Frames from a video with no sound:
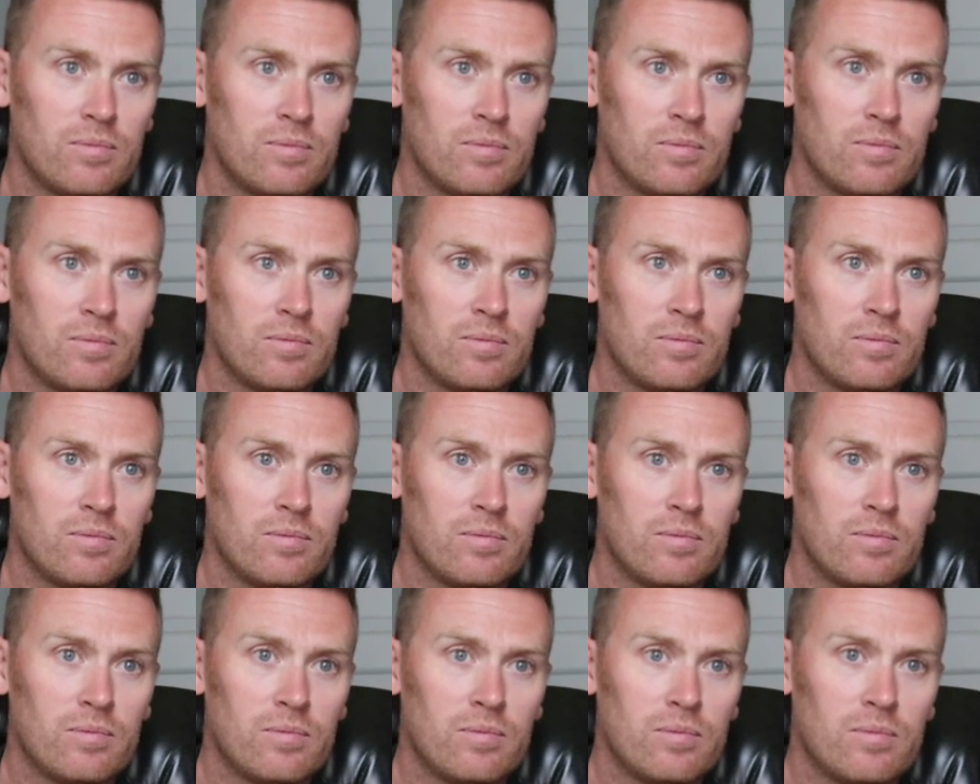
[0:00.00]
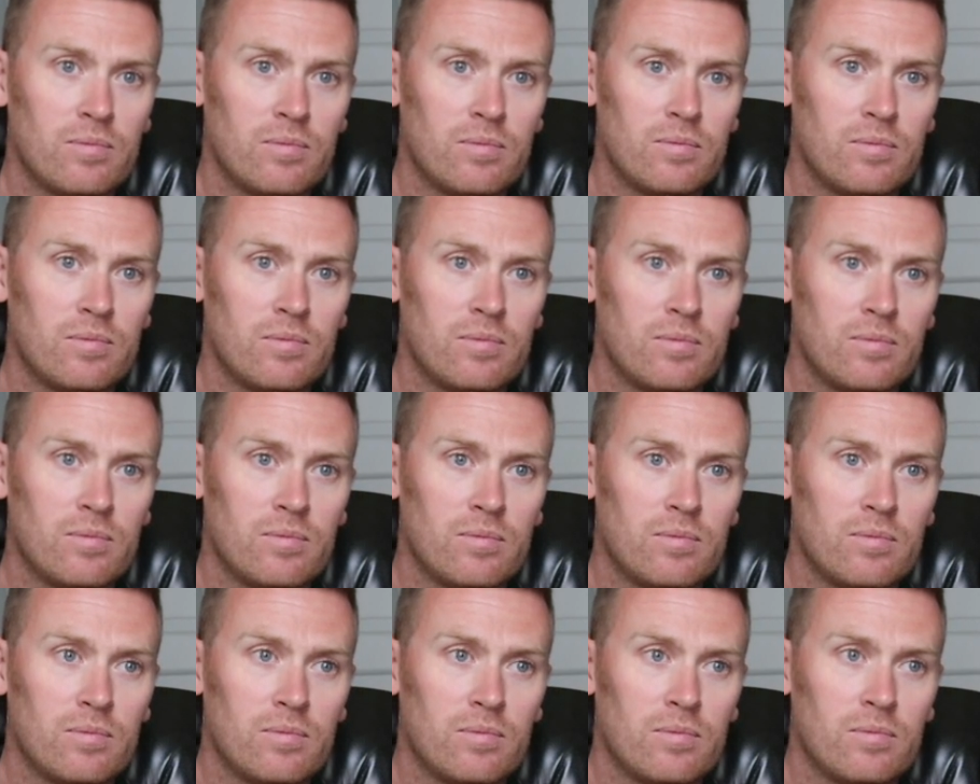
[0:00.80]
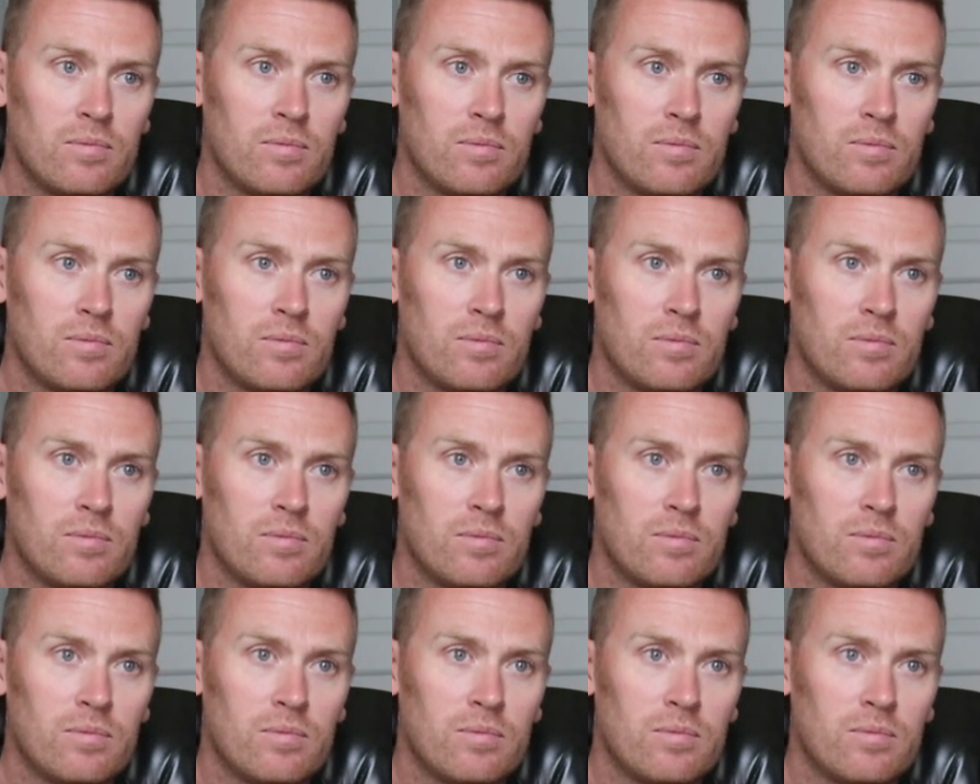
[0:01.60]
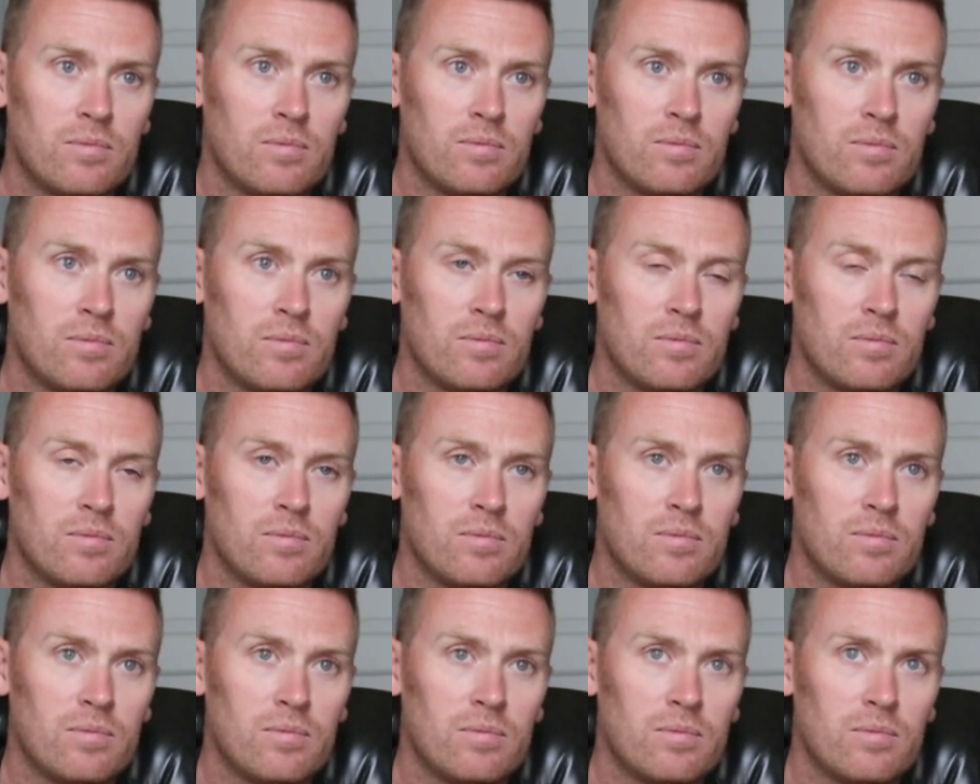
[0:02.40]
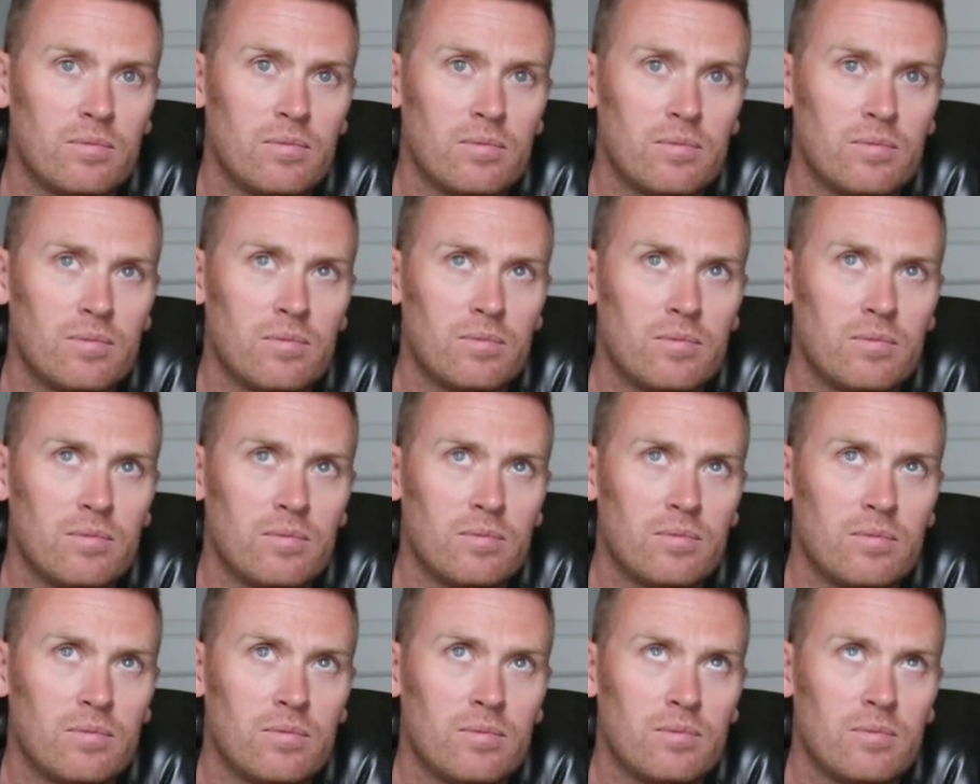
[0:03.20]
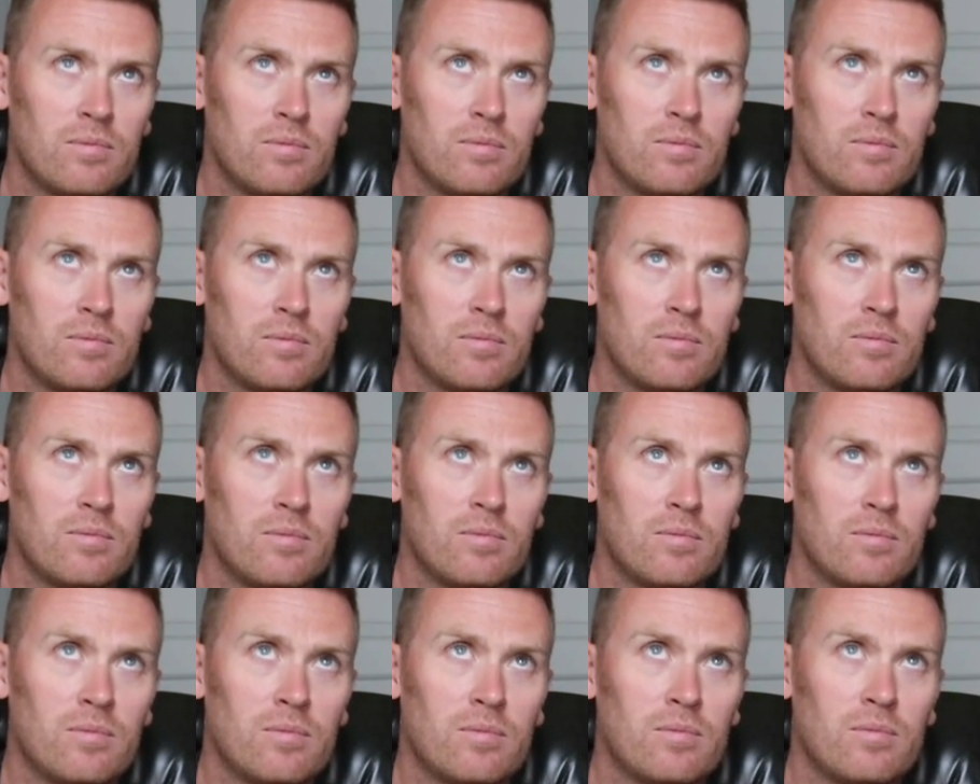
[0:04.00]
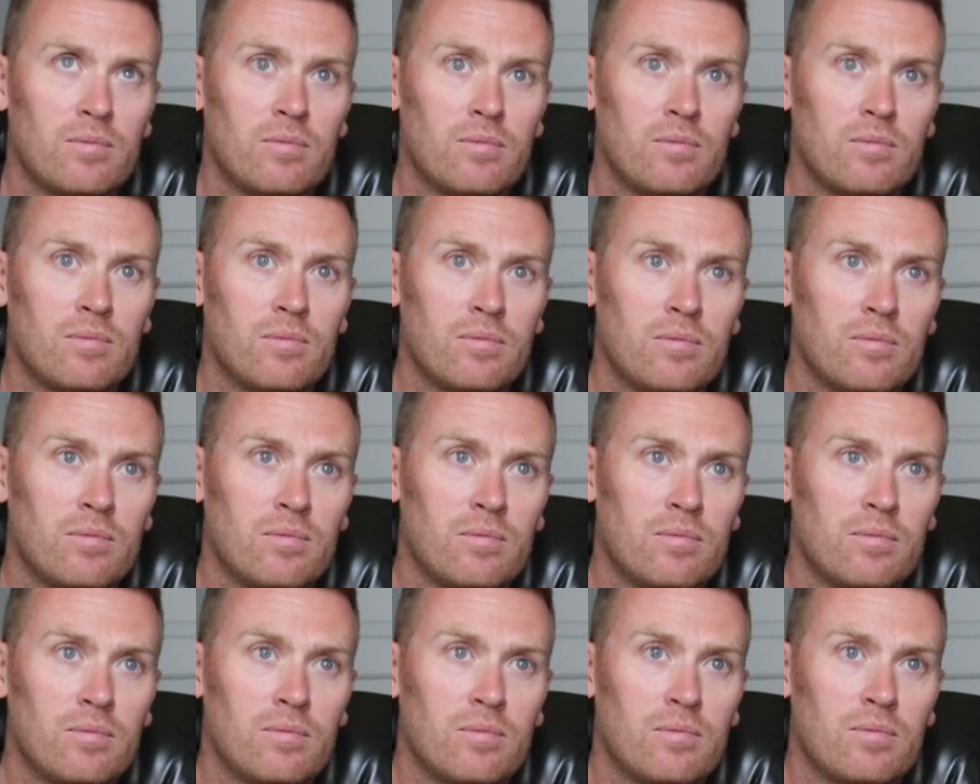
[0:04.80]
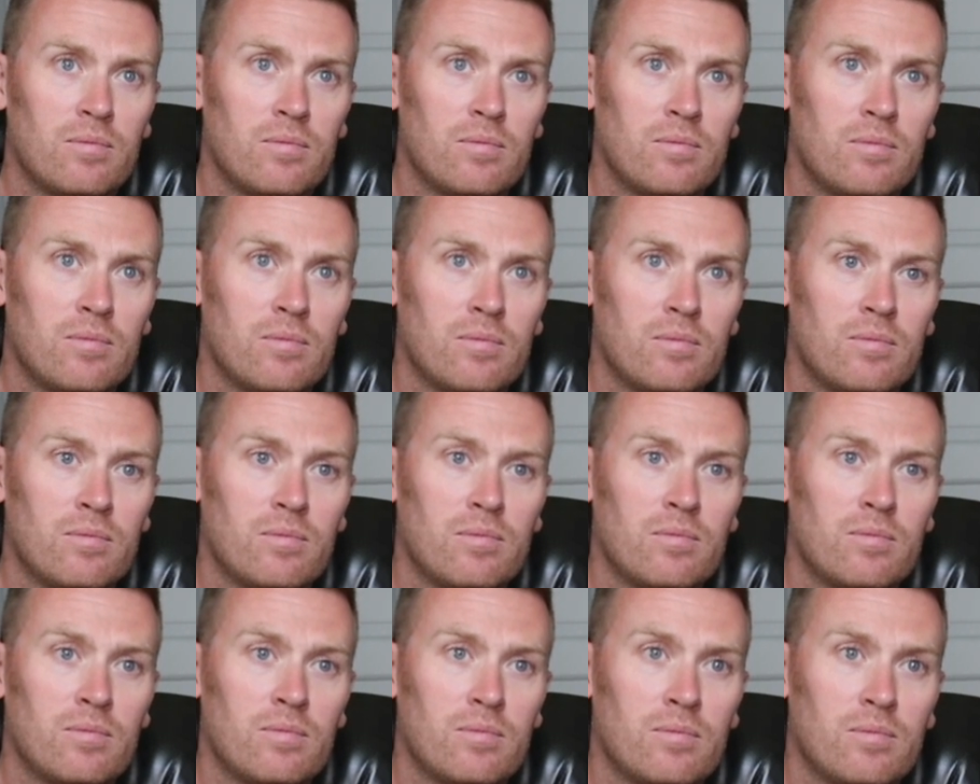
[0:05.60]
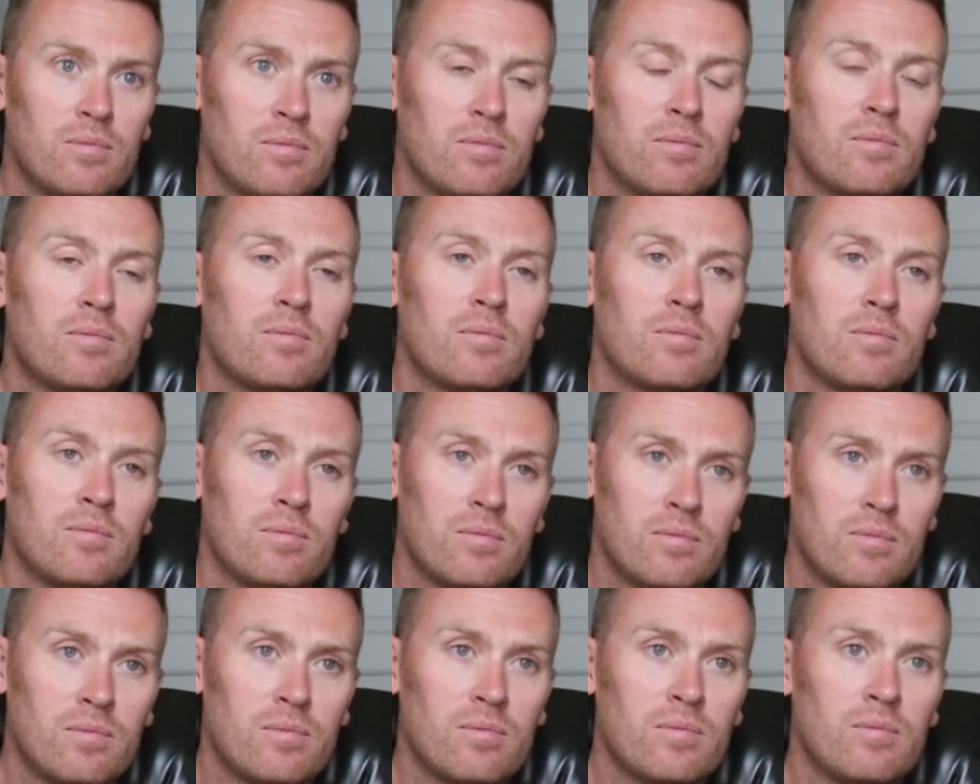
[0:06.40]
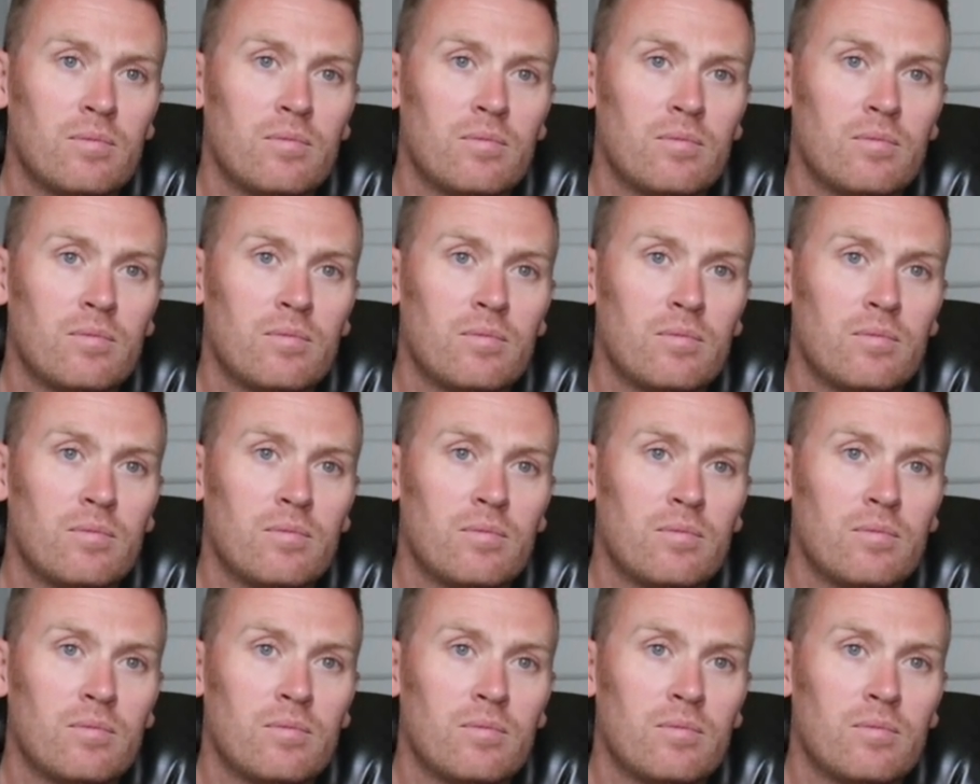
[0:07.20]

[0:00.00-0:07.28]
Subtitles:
(not speaking)